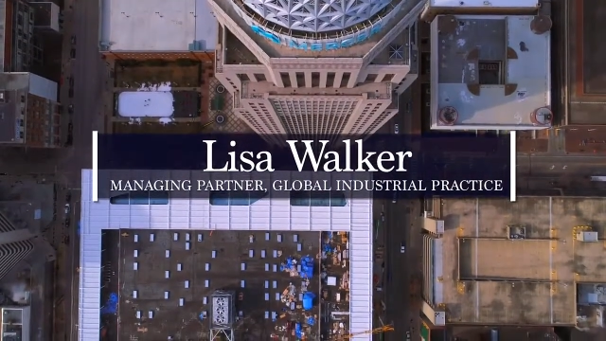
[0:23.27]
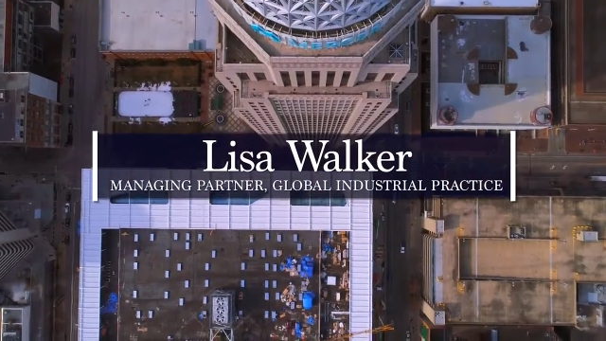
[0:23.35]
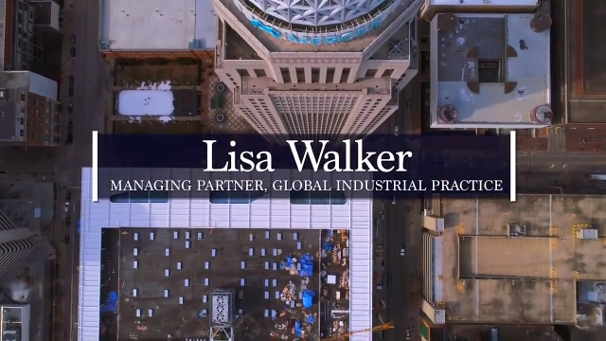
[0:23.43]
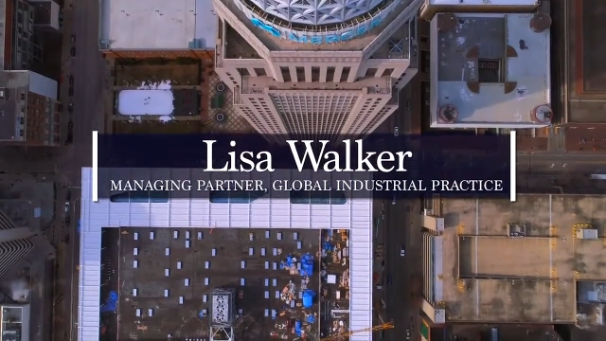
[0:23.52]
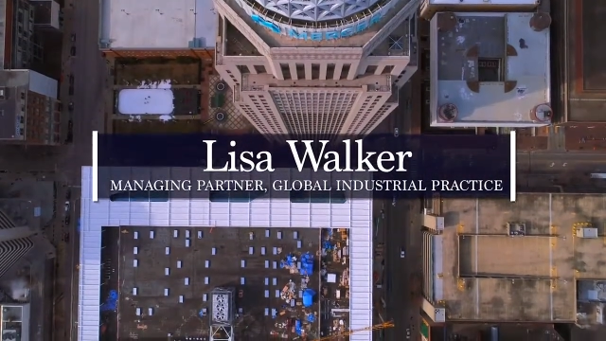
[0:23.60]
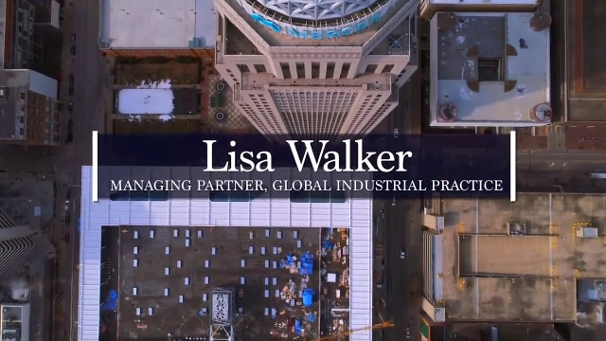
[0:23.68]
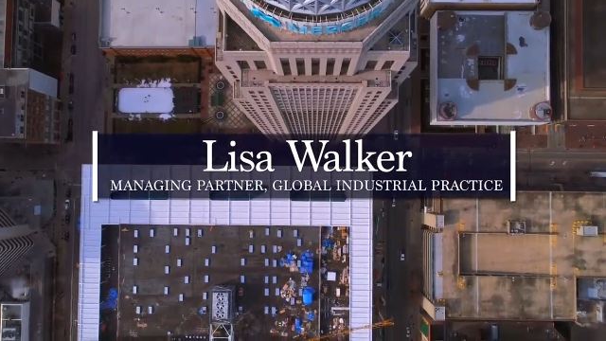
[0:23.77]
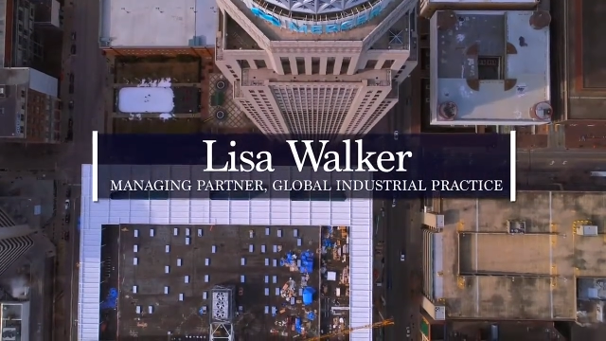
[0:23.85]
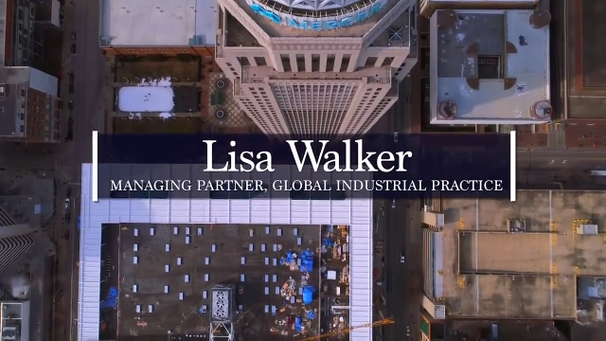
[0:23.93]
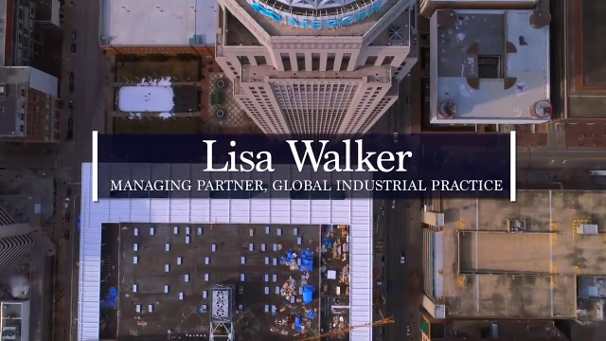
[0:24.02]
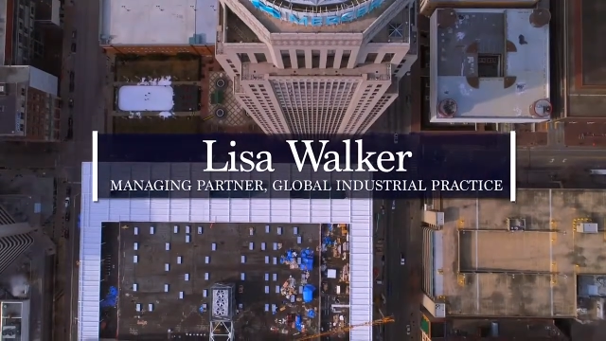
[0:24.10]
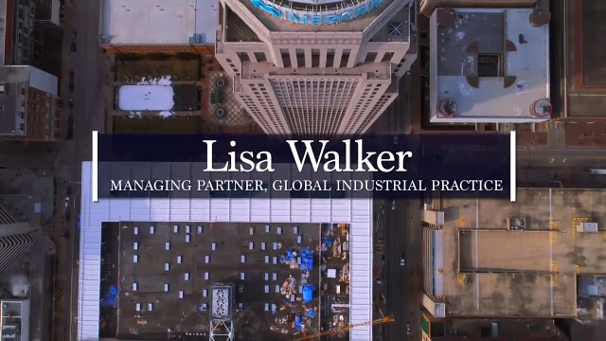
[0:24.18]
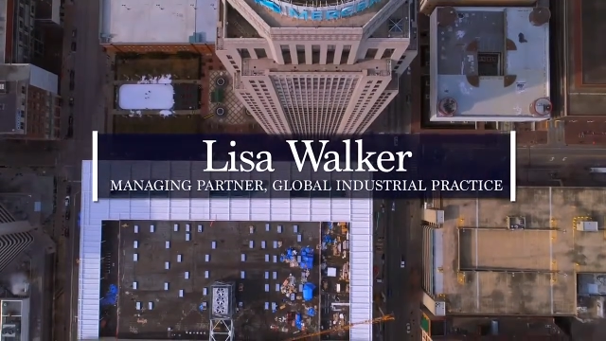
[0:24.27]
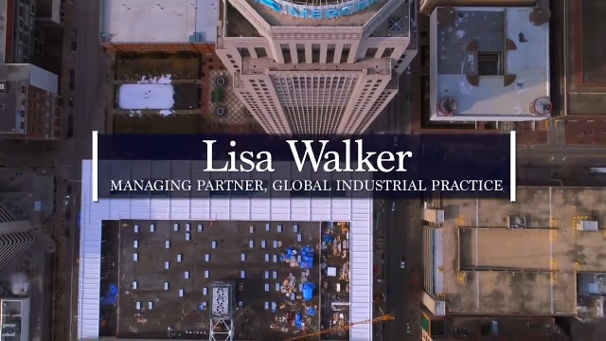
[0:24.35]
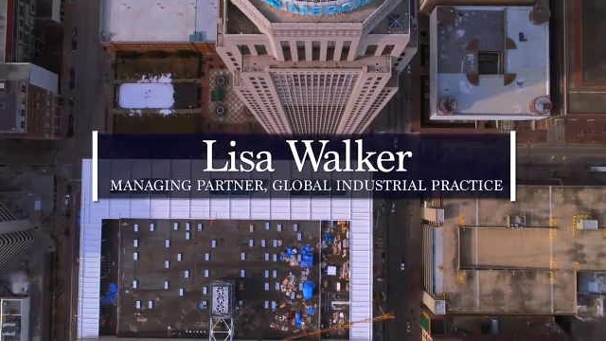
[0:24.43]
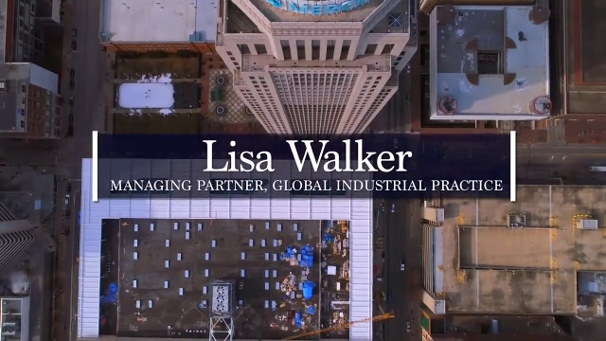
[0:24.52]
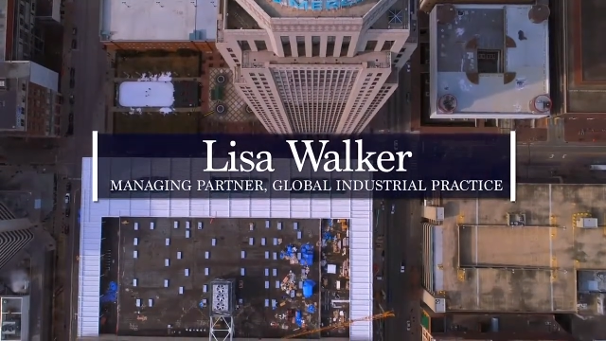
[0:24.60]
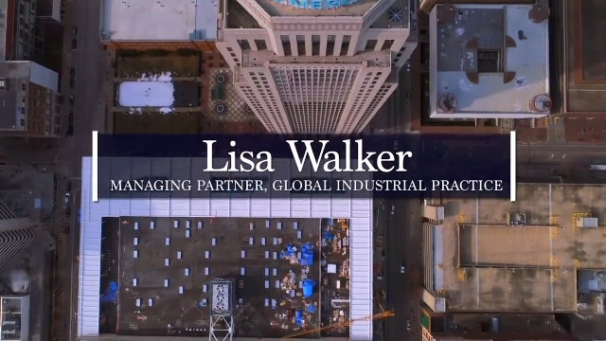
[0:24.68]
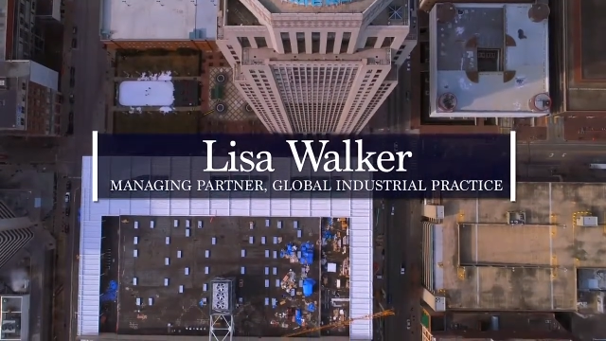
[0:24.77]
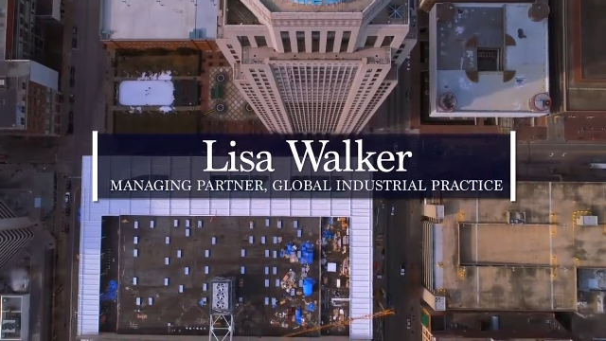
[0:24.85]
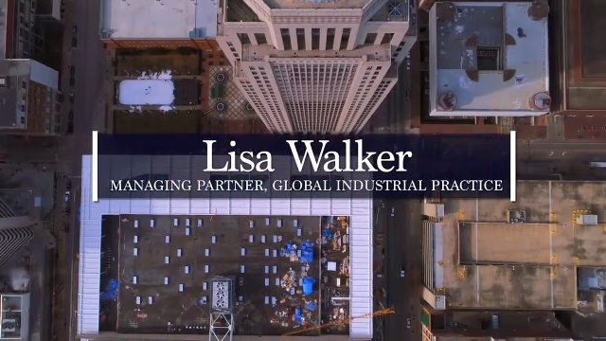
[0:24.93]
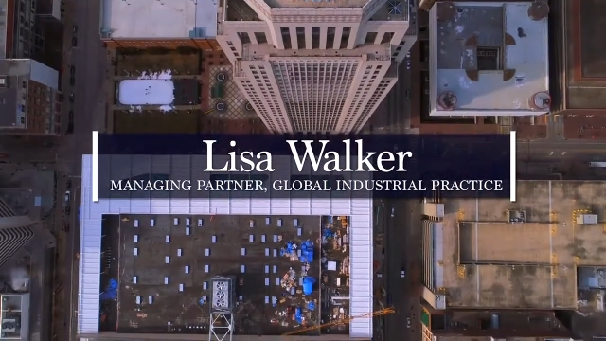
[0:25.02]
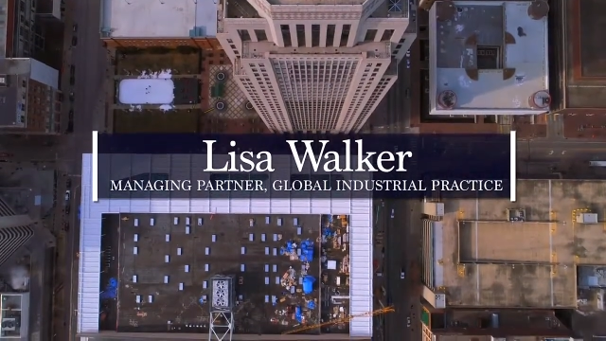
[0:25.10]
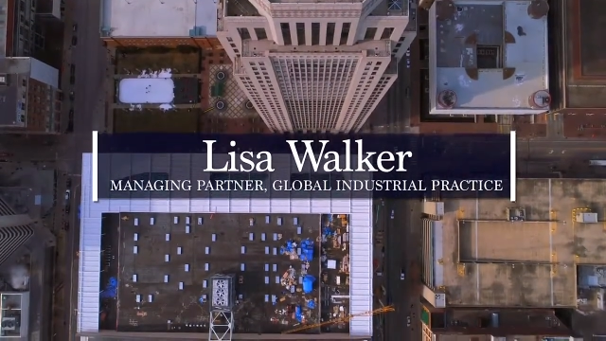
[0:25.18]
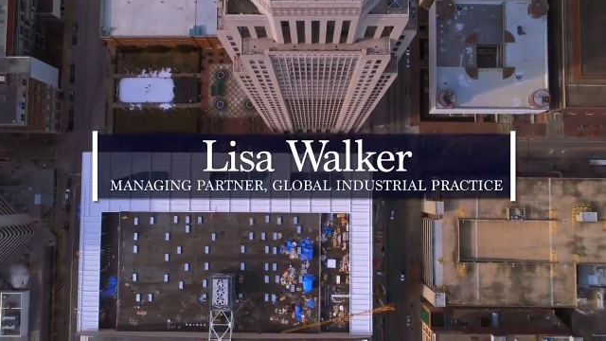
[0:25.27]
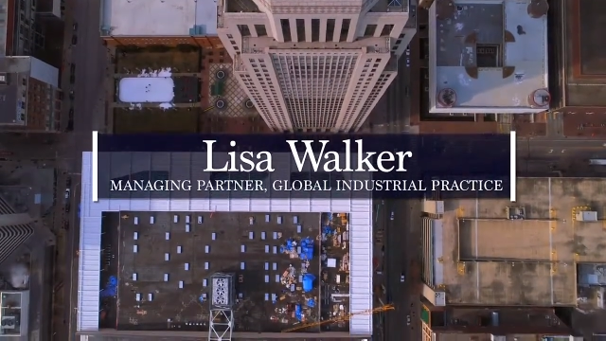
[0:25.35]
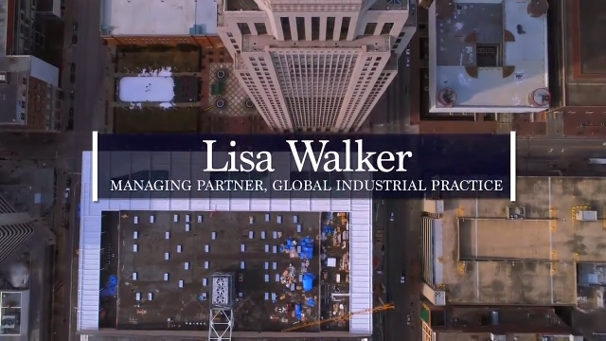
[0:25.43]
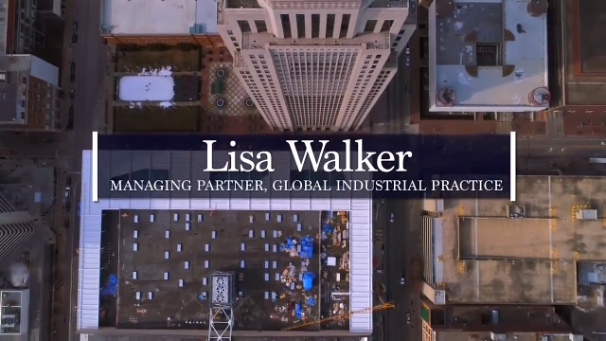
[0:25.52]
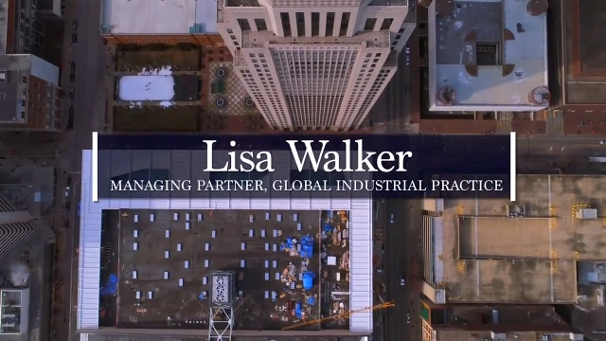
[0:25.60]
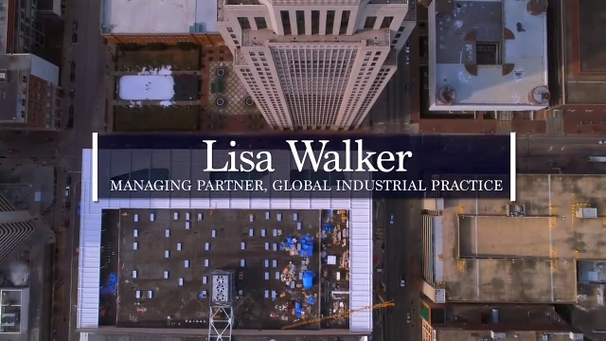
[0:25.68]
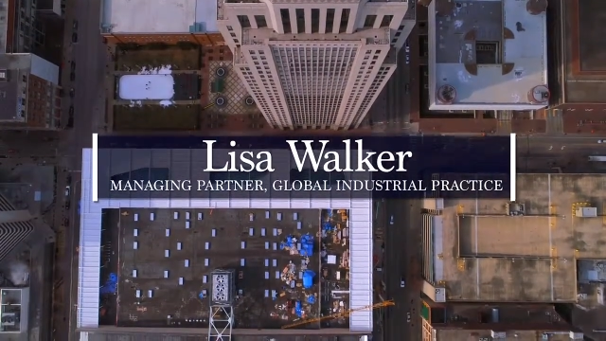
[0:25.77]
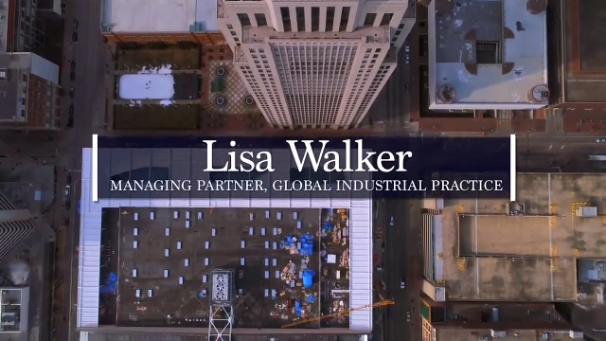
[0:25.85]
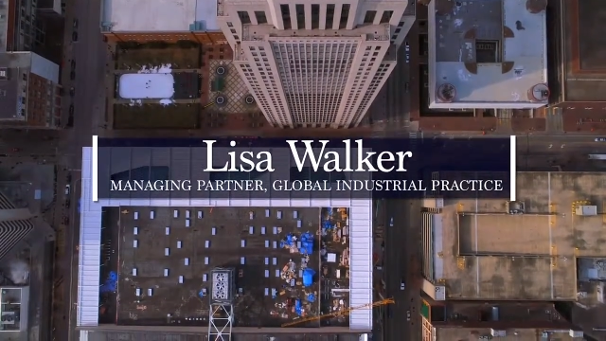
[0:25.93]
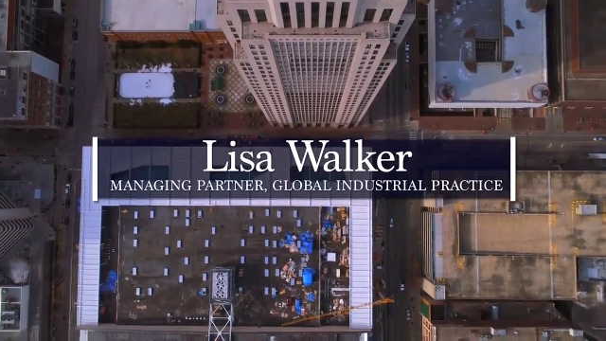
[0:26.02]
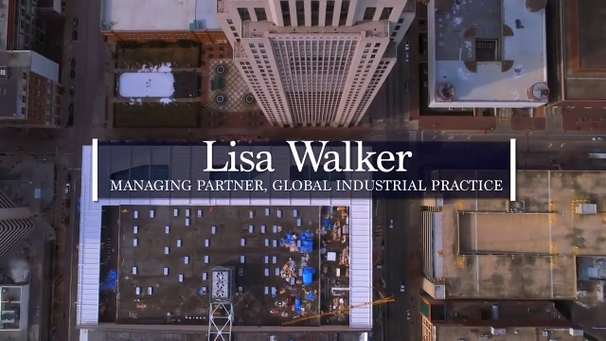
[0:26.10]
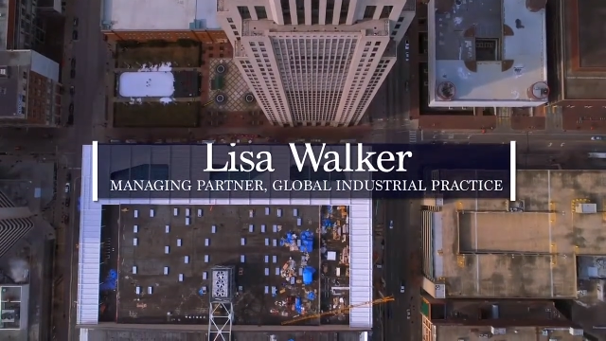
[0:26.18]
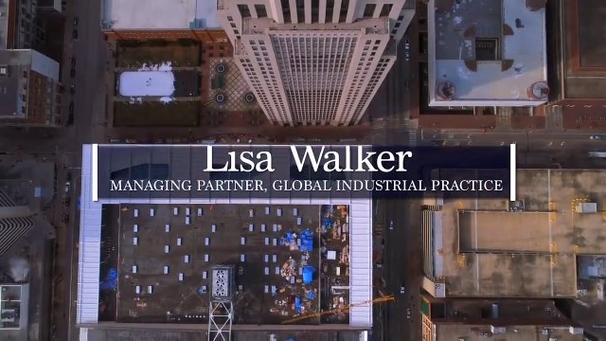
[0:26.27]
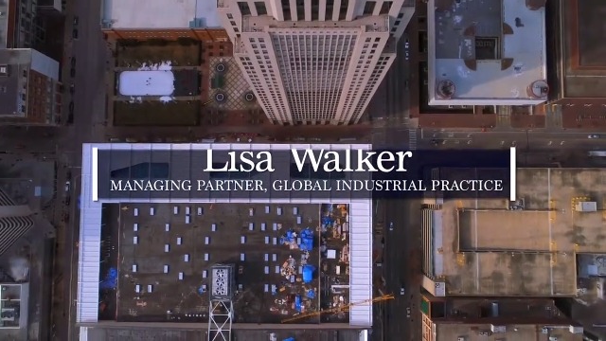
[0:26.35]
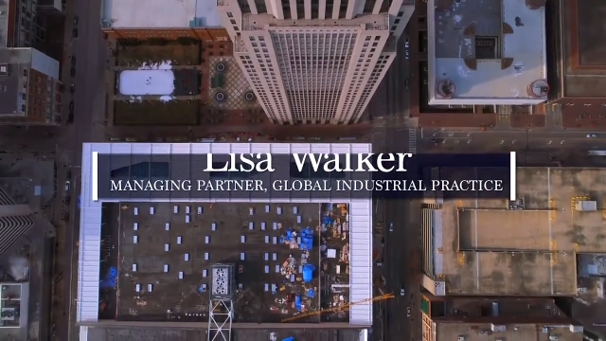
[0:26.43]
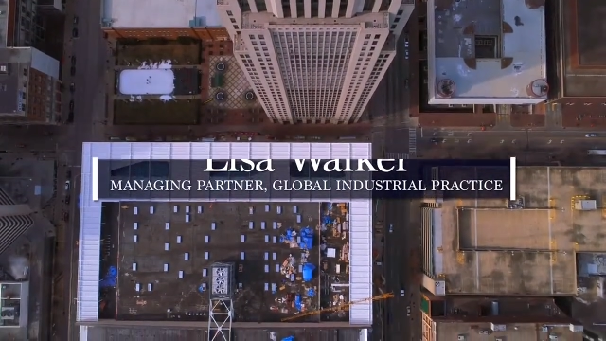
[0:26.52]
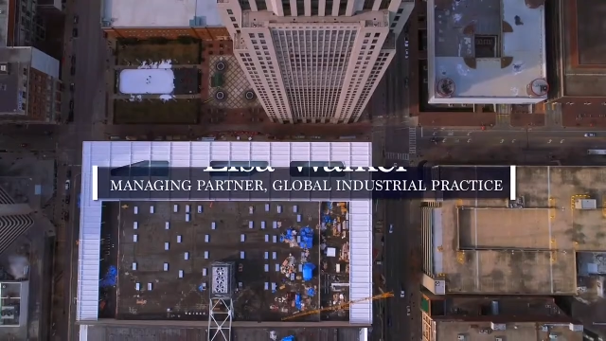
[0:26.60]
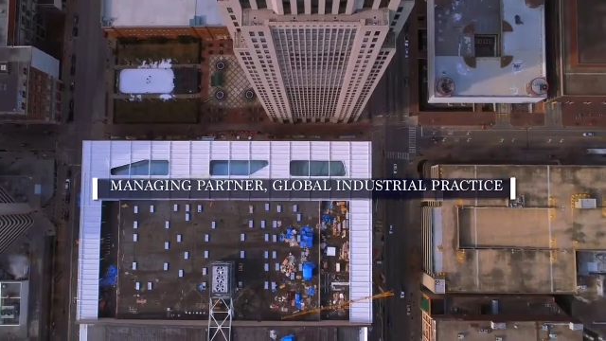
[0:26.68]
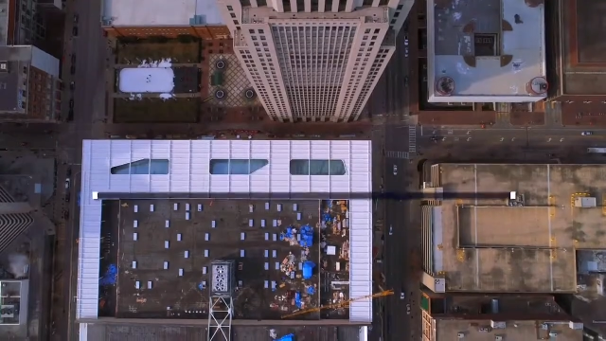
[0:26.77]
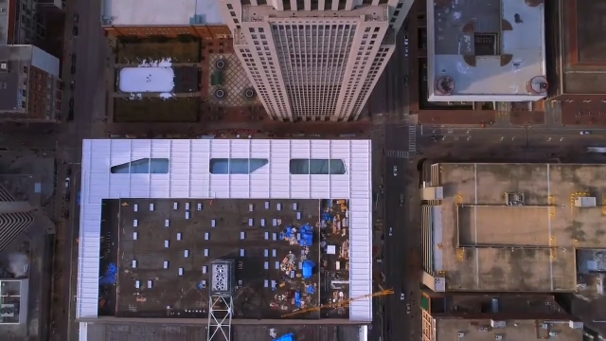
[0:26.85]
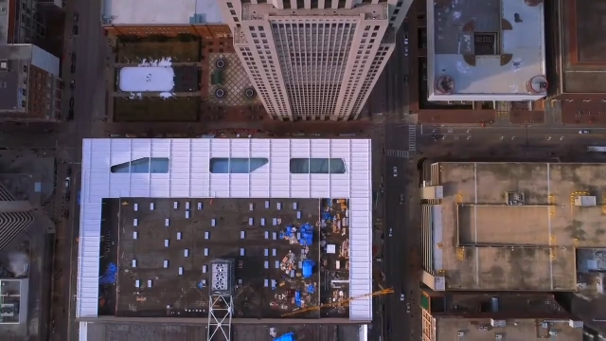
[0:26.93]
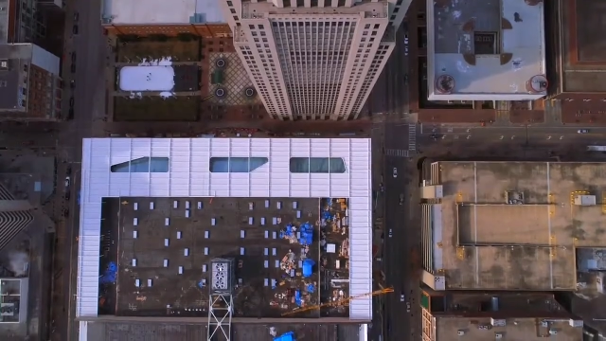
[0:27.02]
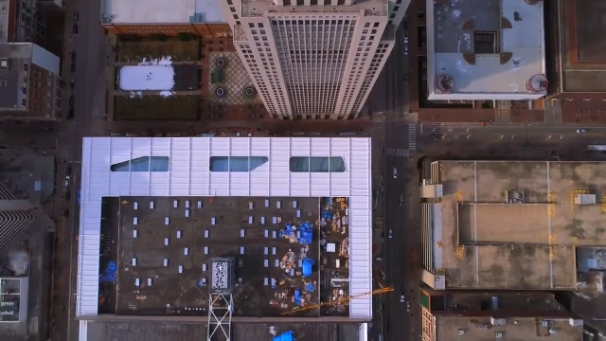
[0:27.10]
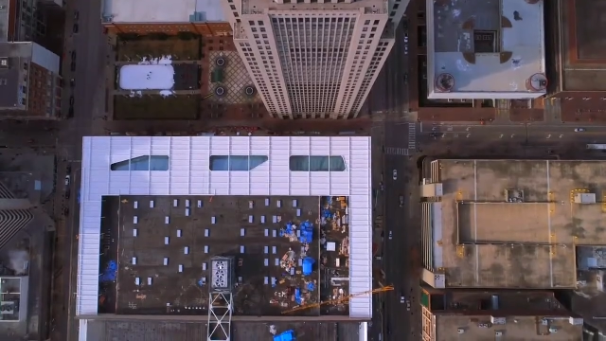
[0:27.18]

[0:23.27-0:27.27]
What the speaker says: (no speaker visible)